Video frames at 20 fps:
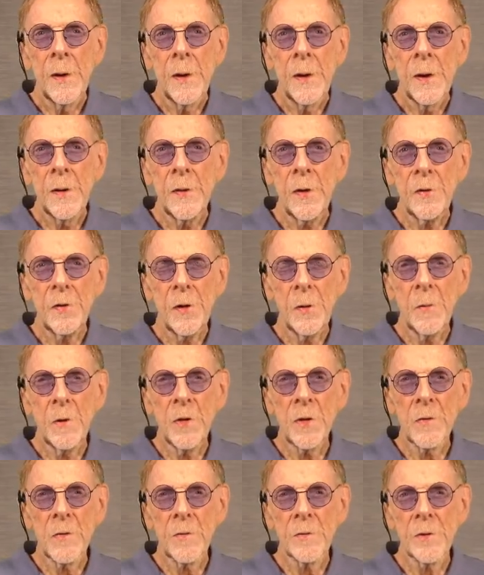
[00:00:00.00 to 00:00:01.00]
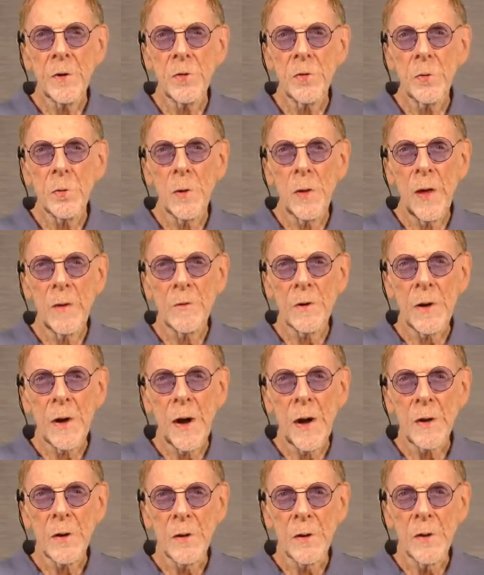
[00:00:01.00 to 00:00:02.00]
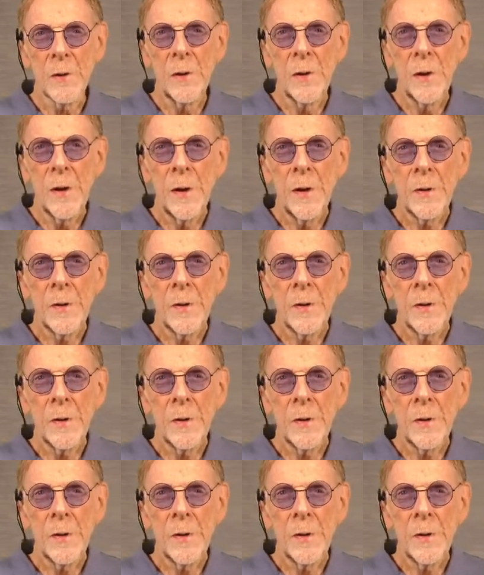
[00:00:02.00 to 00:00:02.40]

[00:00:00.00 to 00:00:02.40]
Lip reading: In this image of a virtual avocado,